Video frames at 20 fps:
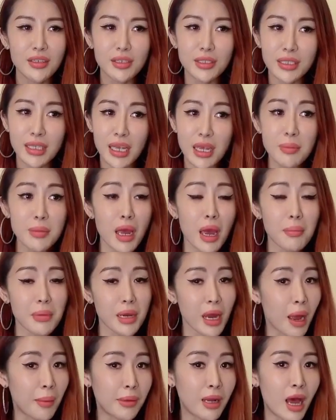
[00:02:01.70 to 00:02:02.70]
The same can be
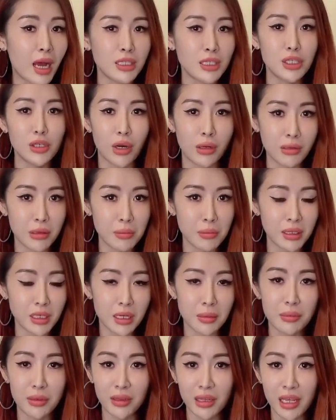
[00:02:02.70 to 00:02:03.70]
applied to our
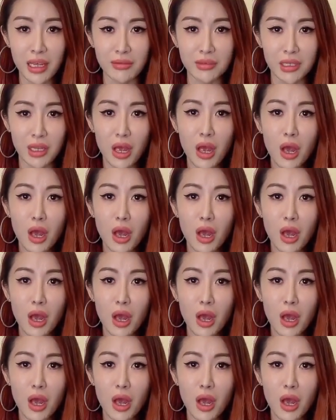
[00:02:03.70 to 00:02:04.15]
limiting beliefs,